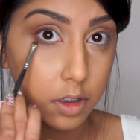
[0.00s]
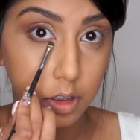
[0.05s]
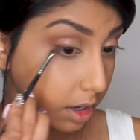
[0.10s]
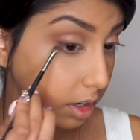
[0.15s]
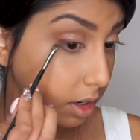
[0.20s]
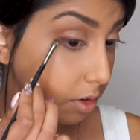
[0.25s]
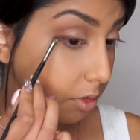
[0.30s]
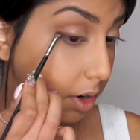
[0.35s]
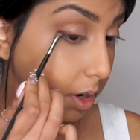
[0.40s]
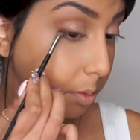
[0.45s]
And
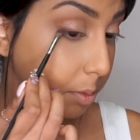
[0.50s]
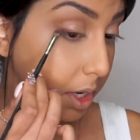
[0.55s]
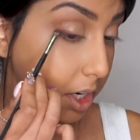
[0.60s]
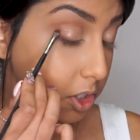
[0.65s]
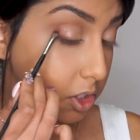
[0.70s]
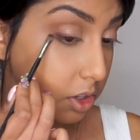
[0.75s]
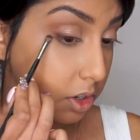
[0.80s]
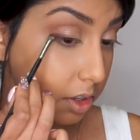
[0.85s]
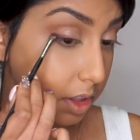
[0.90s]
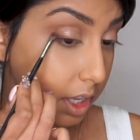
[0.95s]
you want to make
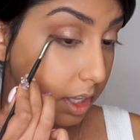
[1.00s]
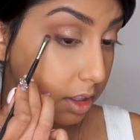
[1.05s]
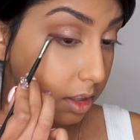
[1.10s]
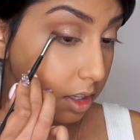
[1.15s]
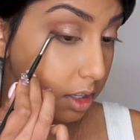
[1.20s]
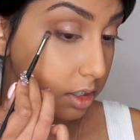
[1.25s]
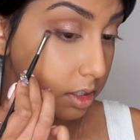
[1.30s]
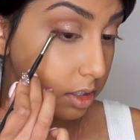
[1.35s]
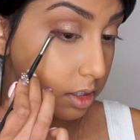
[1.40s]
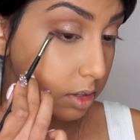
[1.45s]
sure that
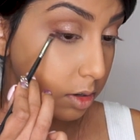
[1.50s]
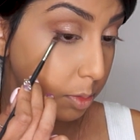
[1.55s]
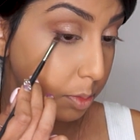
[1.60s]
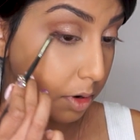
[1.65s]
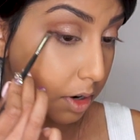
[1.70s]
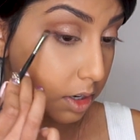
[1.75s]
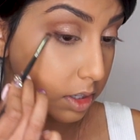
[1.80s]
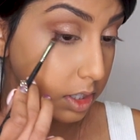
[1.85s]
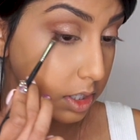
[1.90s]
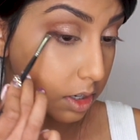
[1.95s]
these two
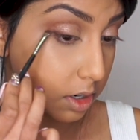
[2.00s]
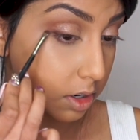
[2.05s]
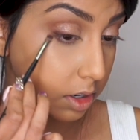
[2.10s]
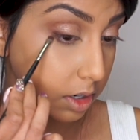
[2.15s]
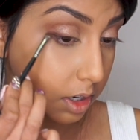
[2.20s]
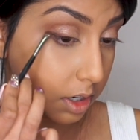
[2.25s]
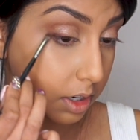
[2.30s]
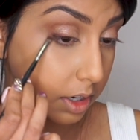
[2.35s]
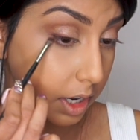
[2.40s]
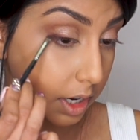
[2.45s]
parts here
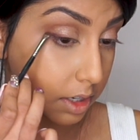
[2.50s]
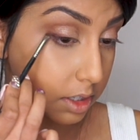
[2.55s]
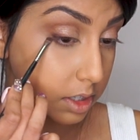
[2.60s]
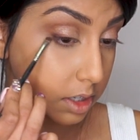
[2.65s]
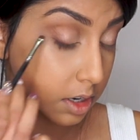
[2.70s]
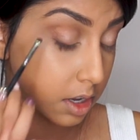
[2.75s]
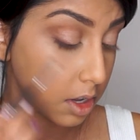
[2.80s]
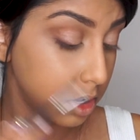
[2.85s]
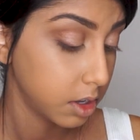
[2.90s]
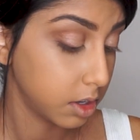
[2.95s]
connect.
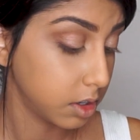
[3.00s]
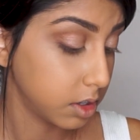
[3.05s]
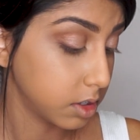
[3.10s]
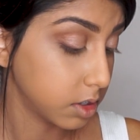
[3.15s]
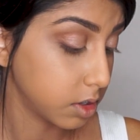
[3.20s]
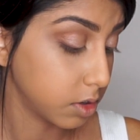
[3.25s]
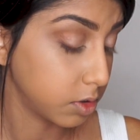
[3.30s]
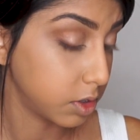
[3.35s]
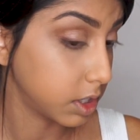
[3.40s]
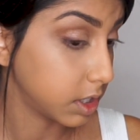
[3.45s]

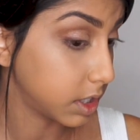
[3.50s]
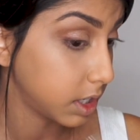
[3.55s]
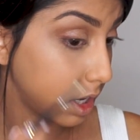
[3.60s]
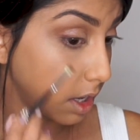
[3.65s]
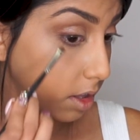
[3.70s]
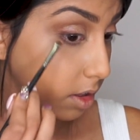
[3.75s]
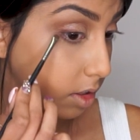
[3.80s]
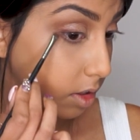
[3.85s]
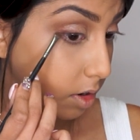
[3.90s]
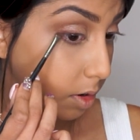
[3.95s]
So just take
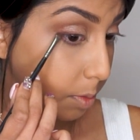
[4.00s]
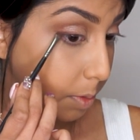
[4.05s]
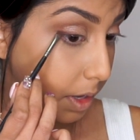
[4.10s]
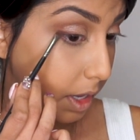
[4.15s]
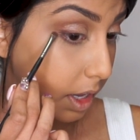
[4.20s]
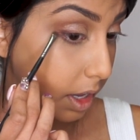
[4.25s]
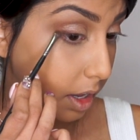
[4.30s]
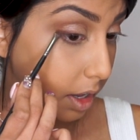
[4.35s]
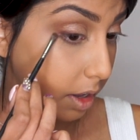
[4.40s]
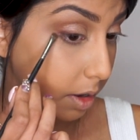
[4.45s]
a little
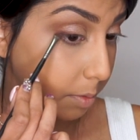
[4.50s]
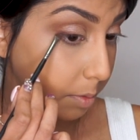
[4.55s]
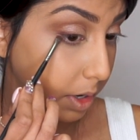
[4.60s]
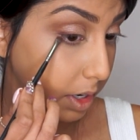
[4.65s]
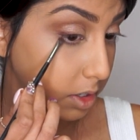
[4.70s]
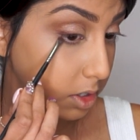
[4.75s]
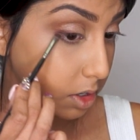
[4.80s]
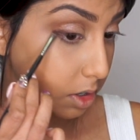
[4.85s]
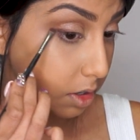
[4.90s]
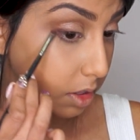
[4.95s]
bit and
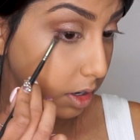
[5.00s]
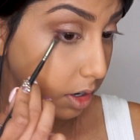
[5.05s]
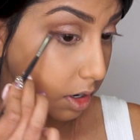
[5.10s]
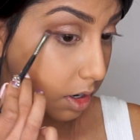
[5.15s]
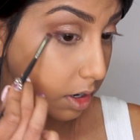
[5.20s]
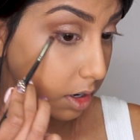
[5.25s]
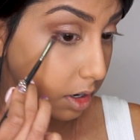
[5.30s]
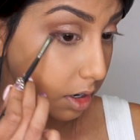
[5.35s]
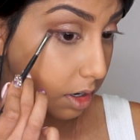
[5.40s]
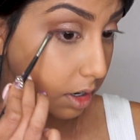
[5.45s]
make sure
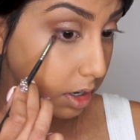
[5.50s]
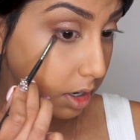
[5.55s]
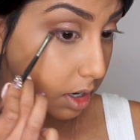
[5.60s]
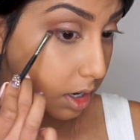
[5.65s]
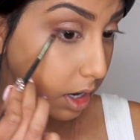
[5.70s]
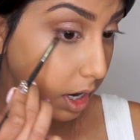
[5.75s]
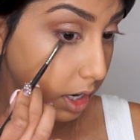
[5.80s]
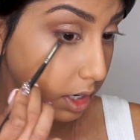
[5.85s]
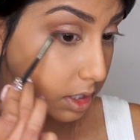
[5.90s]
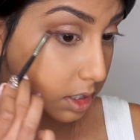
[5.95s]
they're
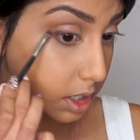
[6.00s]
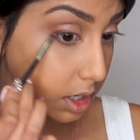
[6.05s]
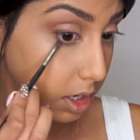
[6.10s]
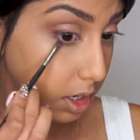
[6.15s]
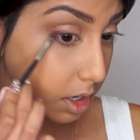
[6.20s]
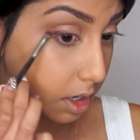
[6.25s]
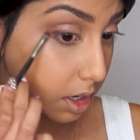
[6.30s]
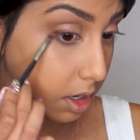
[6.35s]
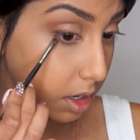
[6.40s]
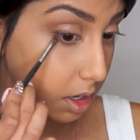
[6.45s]

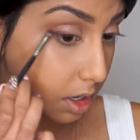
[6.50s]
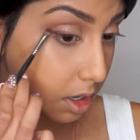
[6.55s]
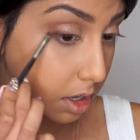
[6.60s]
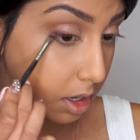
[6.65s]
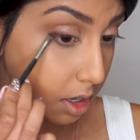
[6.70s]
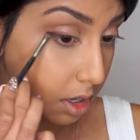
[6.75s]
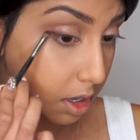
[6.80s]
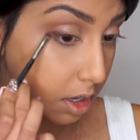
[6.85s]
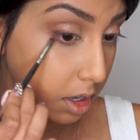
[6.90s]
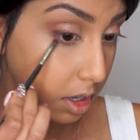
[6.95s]
connecting
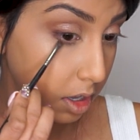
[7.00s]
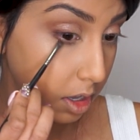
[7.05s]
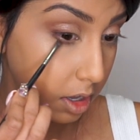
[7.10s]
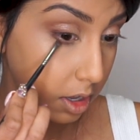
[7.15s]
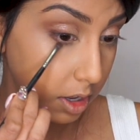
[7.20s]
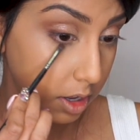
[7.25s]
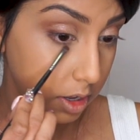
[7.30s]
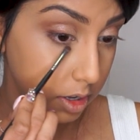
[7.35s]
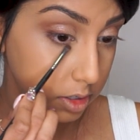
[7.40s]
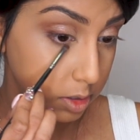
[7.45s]

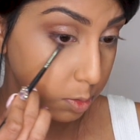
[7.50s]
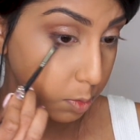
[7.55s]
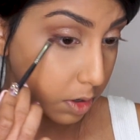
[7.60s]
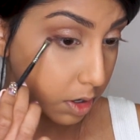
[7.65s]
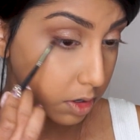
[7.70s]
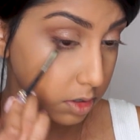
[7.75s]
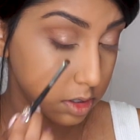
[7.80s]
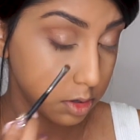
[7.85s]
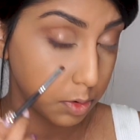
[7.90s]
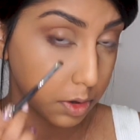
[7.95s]
as
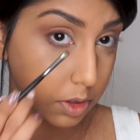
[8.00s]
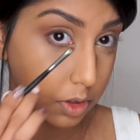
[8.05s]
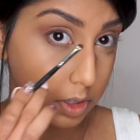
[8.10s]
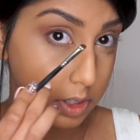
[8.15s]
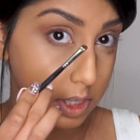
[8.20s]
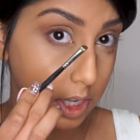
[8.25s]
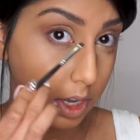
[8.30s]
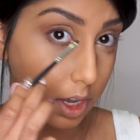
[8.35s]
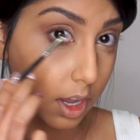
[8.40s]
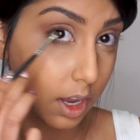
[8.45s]
well so it looks
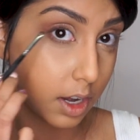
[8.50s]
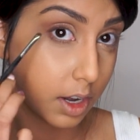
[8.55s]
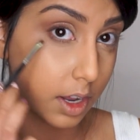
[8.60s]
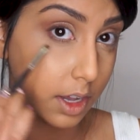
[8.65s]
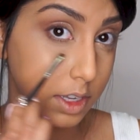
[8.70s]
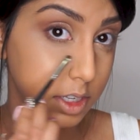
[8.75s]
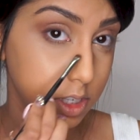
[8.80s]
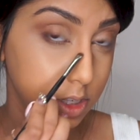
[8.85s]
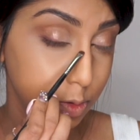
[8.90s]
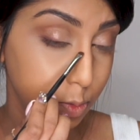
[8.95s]
like a
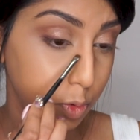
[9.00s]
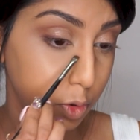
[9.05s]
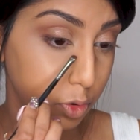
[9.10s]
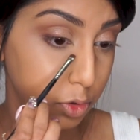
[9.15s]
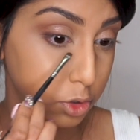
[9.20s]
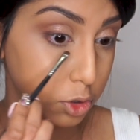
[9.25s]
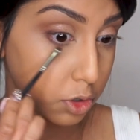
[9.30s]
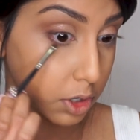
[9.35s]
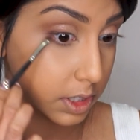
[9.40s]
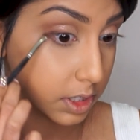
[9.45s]
nice
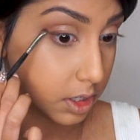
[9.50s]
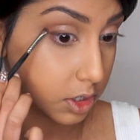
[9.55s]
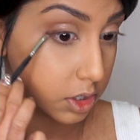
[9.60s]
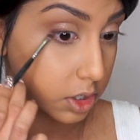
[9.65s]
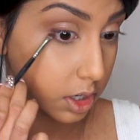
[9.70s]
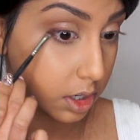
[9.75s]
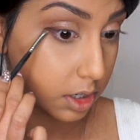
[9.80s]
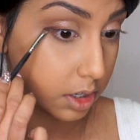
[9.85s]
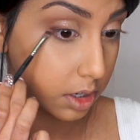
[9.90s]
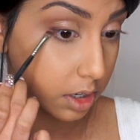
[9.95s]
smooth
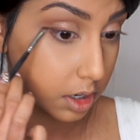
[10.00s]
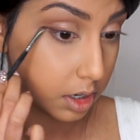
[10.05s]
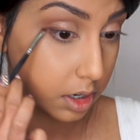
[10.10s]
transition.